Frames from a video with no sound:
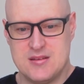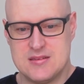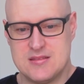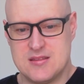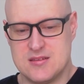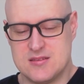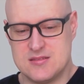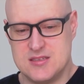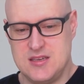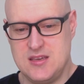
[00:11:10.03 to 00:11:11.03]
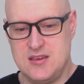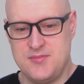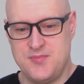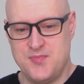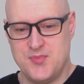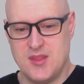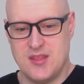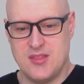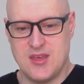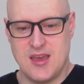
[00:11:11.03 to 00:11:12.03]
the D,
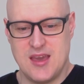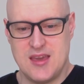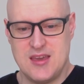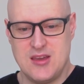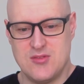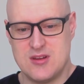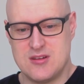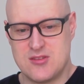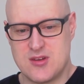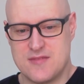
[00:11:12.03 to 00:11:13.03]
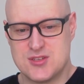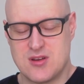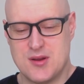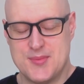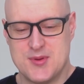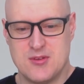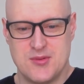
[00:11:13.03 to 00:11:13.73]
the A, and then another F sharp,